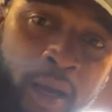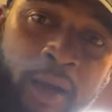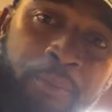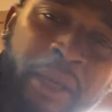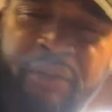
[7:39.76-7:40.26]

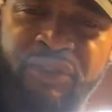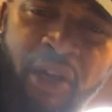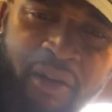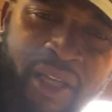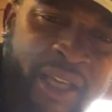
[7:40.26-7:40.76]
beef
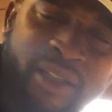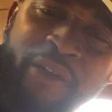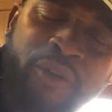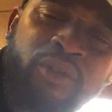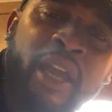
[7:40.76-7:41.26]
jerky and
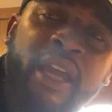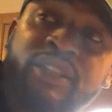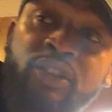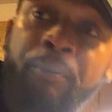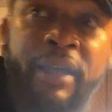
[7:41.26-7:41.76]
different things.
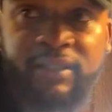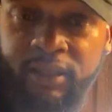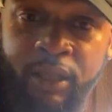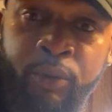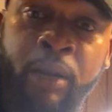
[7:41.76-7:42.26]
So
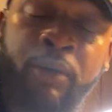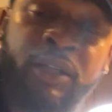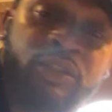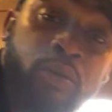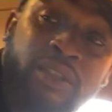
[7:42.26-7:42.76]
basically, what I'm going
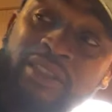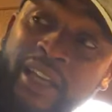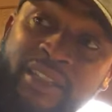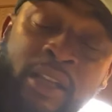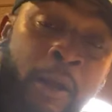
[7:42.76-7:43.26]
to do is
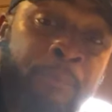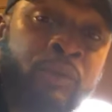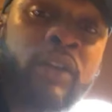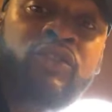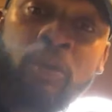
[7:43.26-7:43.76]
this.
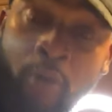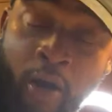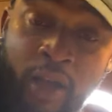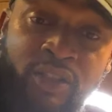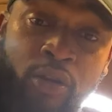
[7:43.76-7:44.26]

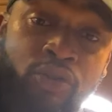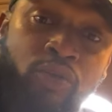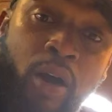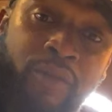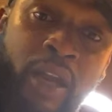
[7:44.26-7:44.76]
Tomorrow, I told you
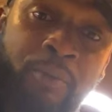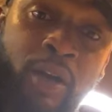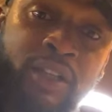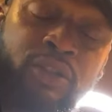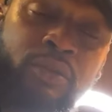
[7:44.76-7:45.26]
all that I'm
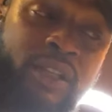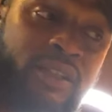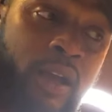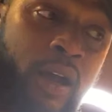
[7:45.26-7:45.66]
going to do this.